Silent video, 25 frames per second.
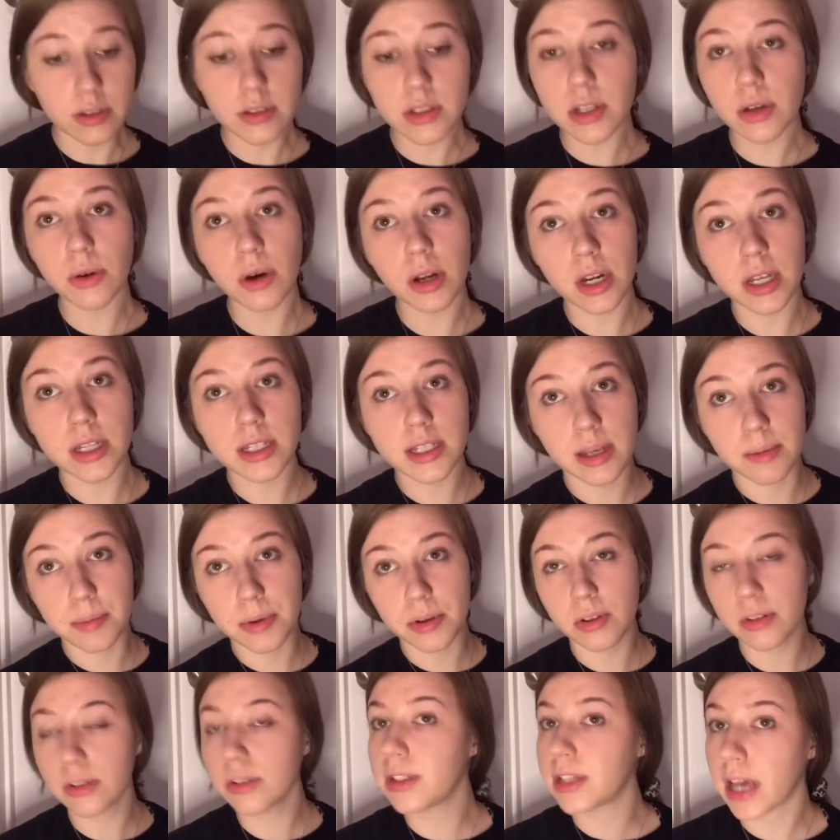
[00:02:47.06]
So on a
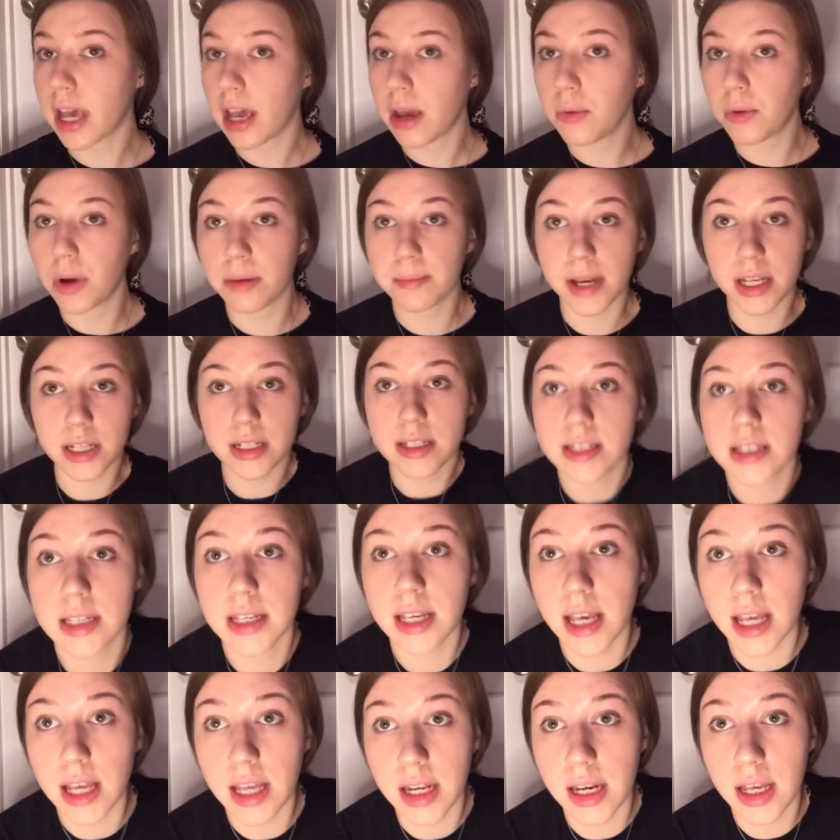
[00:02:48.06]
typical day when my
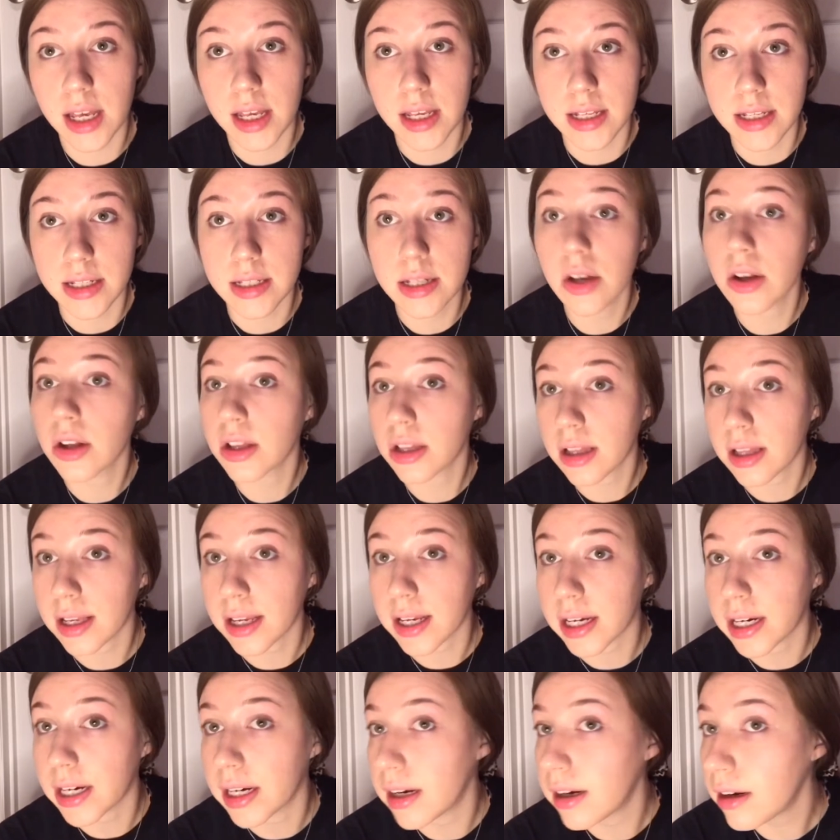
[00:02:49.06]
skin is
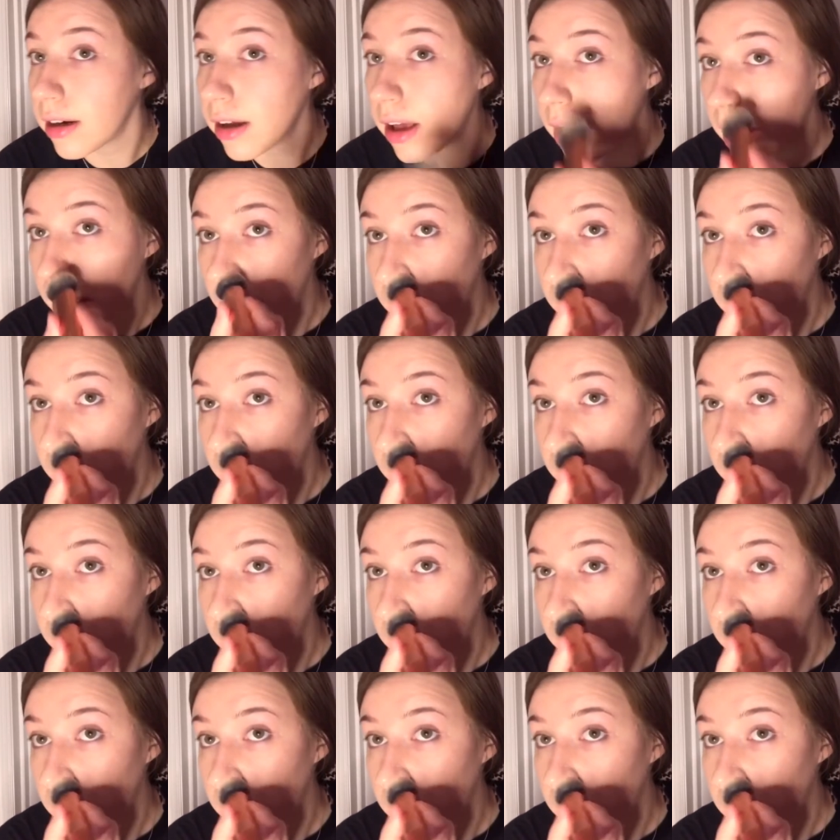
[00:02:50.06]
clear,